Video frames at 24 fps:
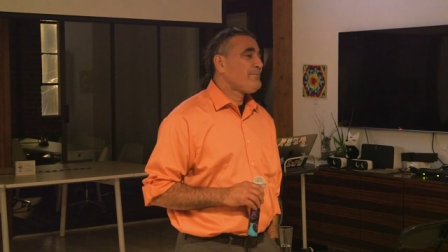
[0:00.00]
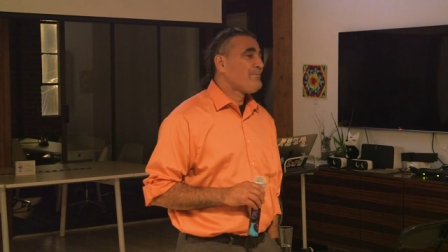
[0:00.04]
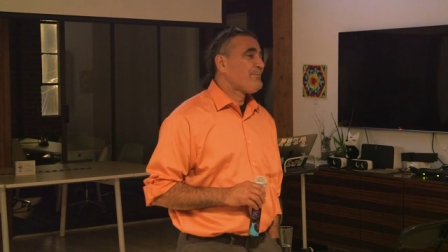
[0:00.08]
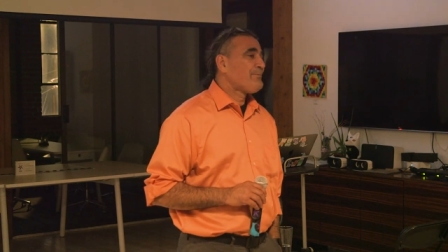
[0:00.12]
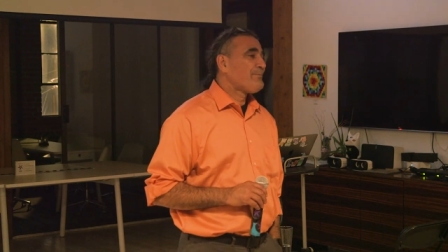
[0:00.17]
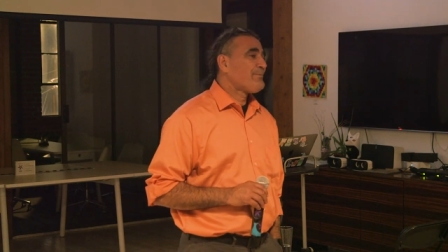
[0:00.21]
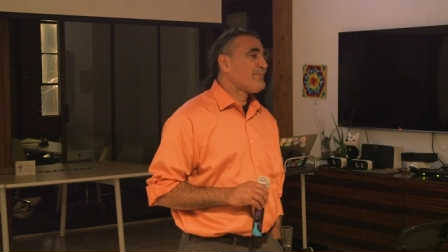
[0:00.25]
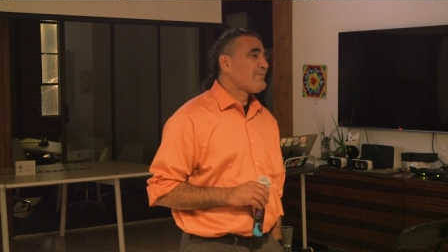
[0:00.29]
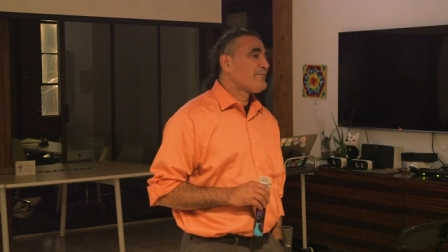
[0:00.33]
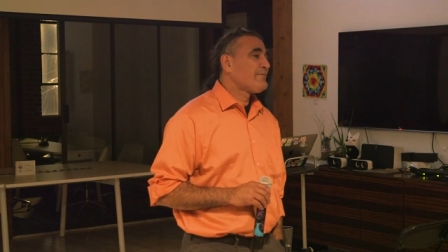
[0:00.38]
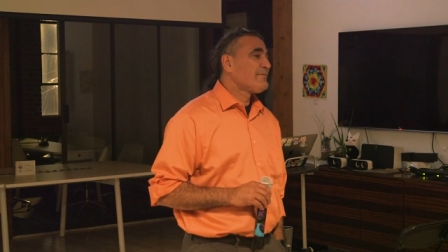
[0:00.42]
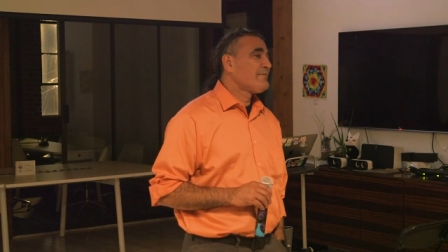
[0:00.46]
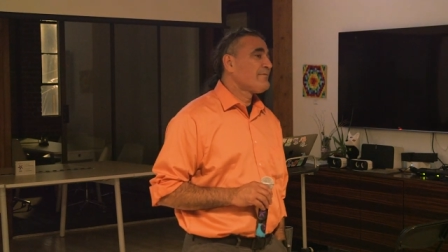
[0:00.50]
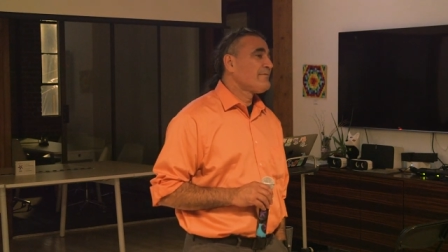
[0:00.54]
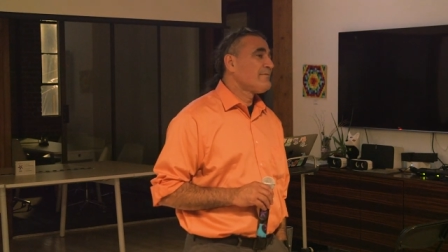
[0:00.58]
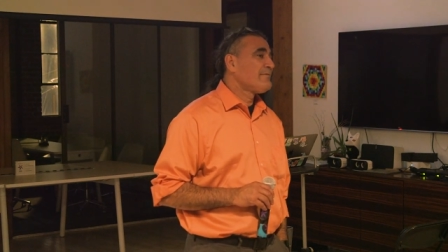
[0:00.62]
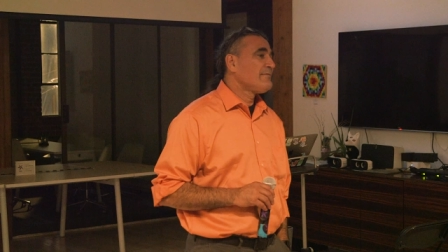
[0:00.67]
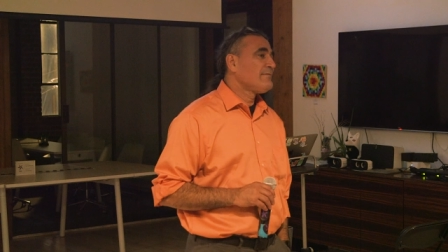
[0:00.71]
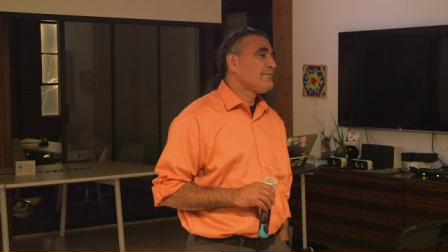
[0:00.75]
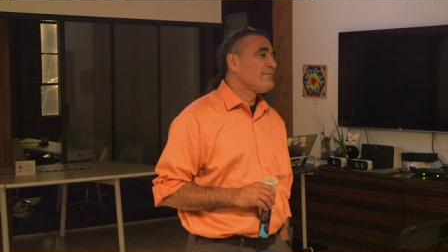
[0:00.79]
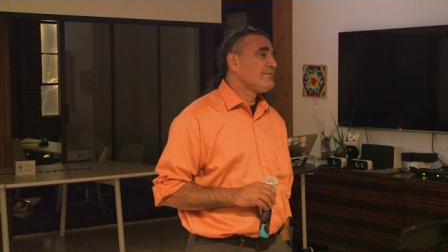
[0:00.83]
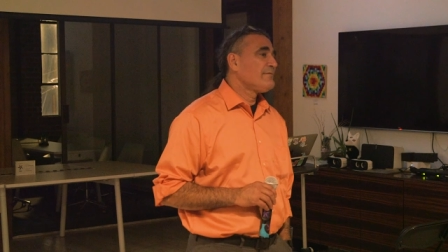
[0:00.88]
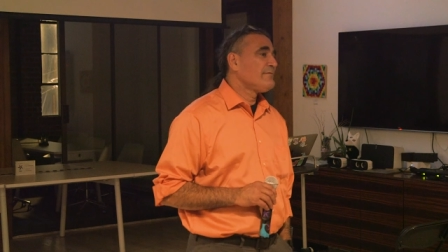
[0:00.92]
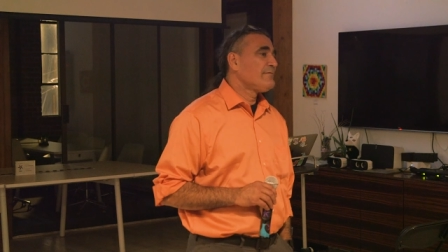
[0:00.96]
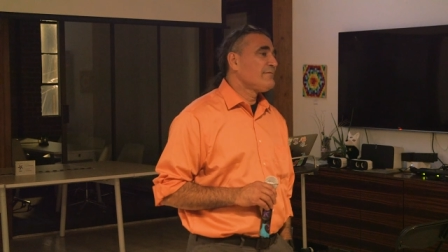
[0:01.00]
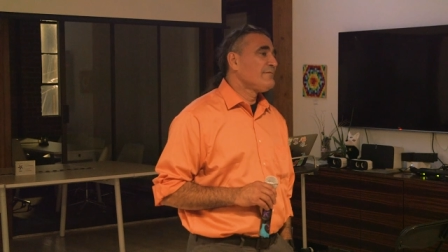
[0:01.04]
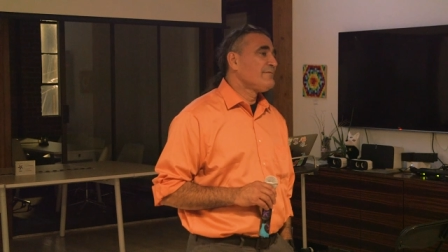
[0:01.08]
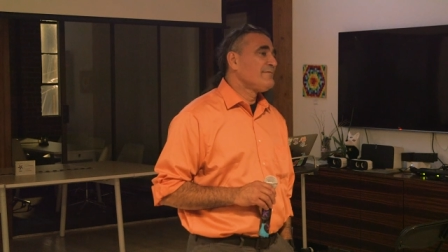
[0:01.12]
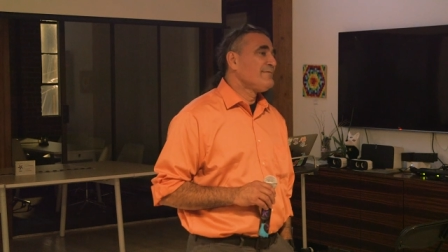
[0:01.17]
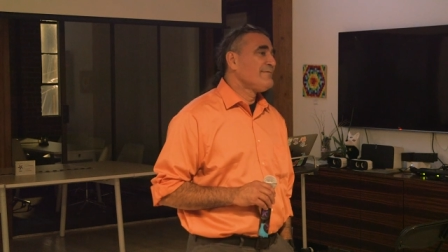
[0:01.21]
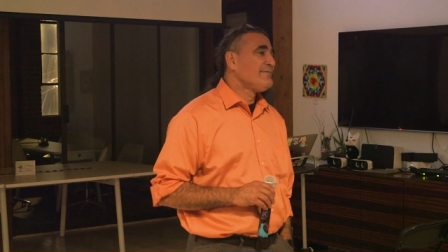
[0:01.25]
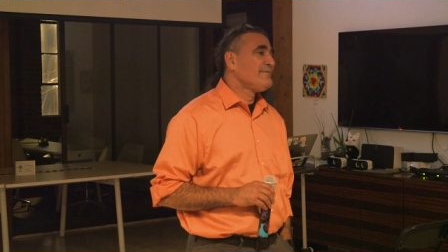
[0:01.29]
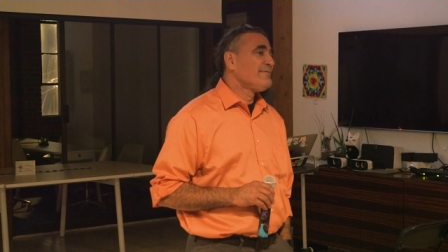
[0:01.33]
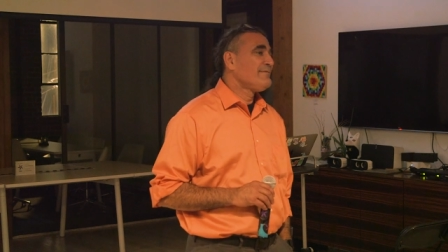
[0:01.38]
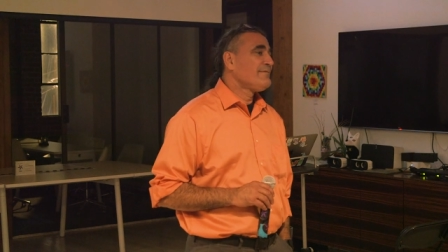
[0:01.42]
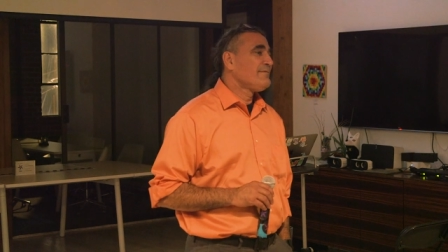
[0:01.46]
it's a
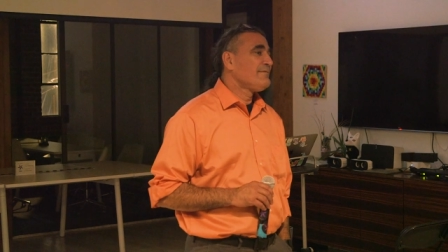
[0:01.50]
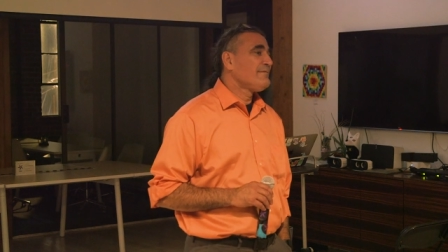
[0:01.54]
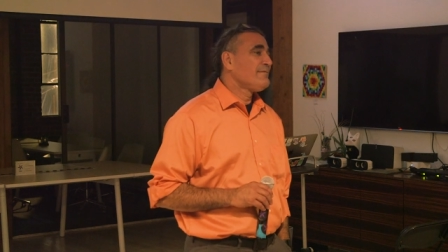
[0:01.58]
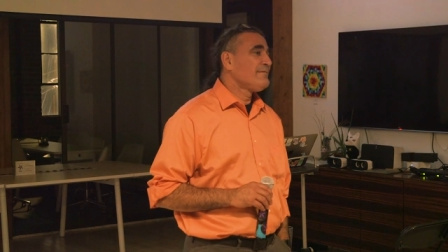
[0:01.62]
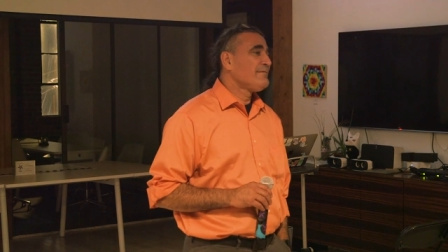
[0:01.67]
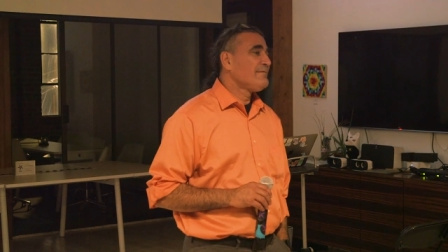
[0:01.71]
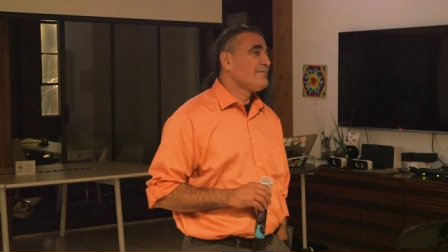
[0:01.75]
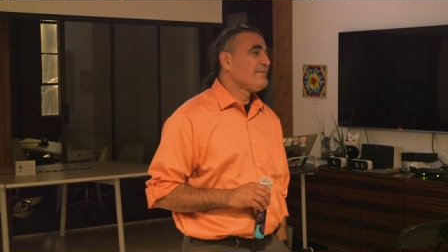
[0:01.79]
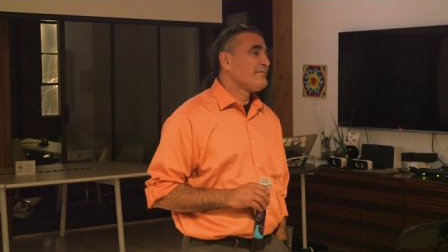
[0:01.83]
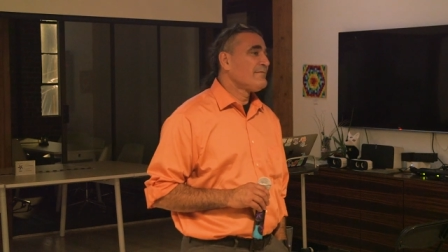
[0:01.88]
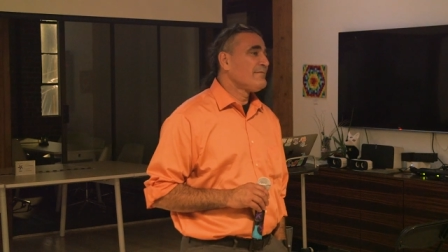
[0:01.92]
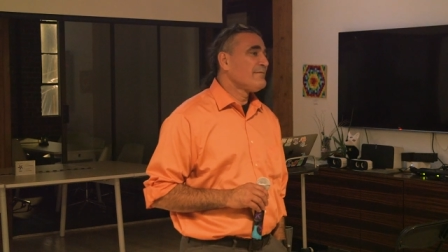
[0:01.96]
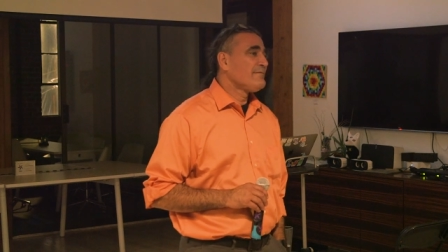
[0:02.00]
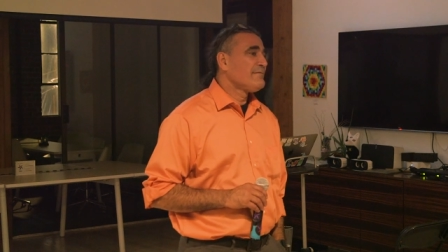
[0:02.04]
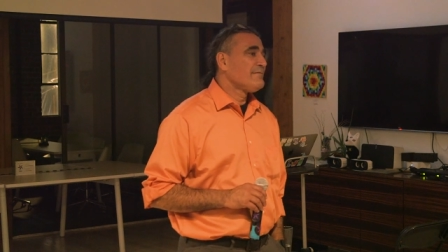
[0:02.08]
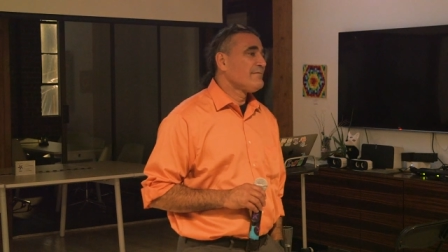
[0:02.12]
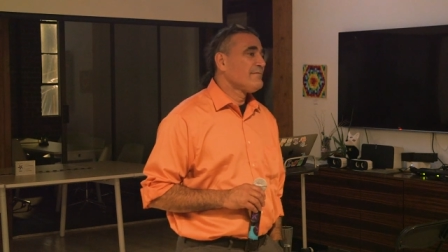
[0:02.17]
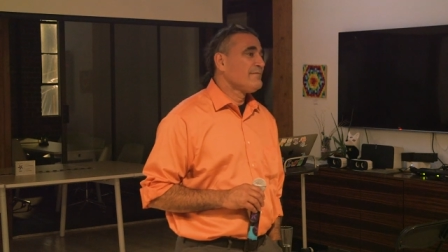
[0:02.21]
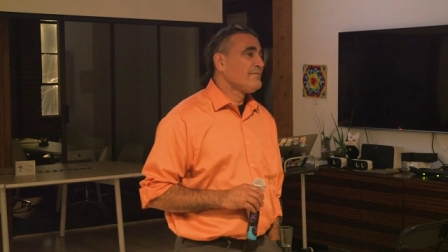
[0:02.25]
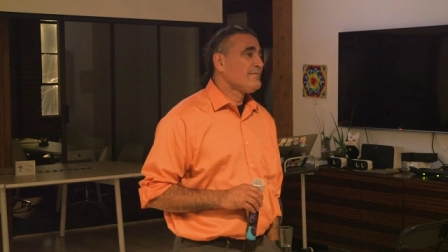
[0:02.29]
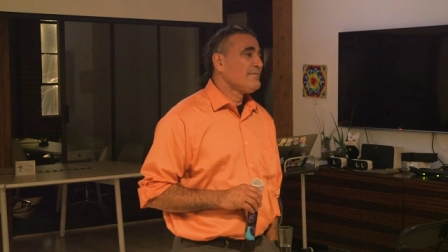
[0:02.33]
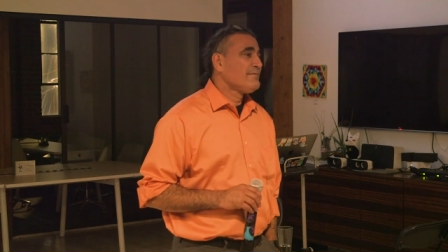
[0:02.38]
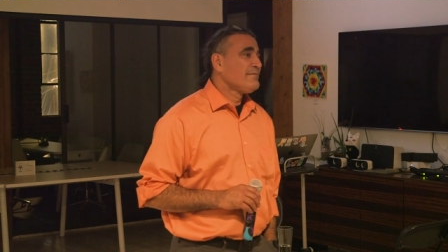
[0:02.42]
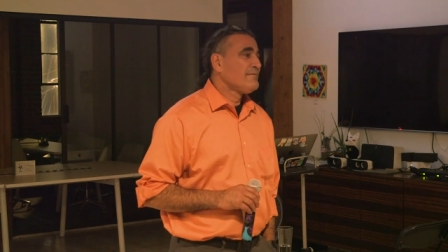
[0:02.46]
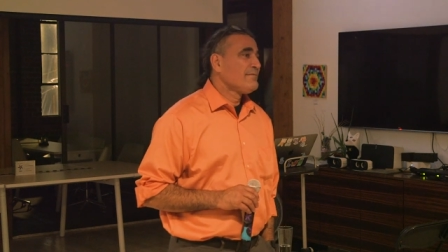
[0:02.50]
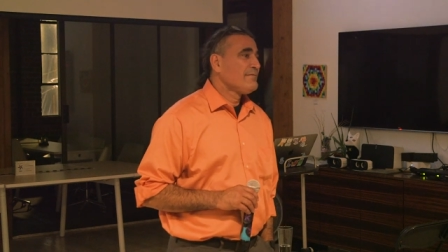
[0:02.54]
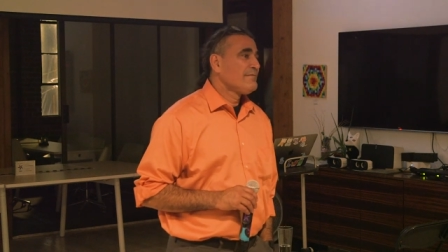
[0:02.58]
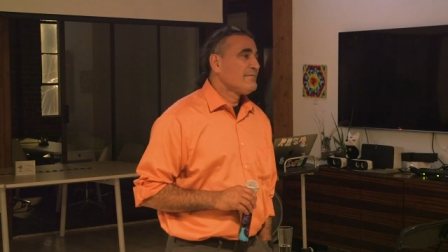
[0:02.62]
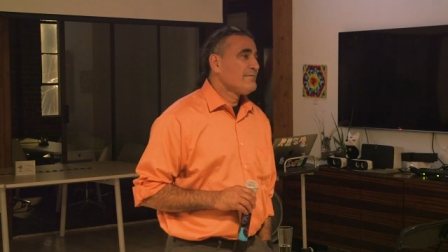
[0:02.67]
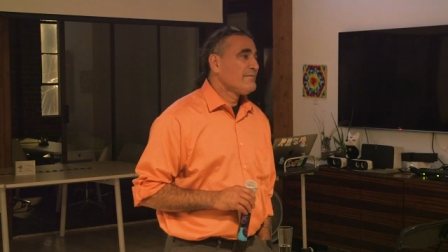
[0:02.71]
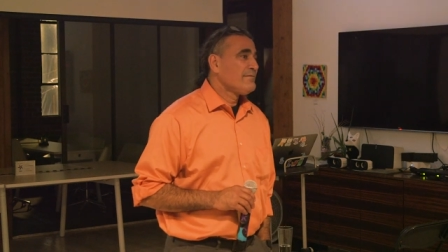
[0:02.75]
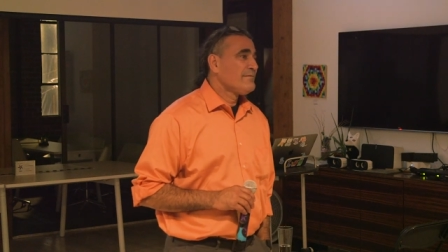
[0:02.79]
strong, you strongly push them in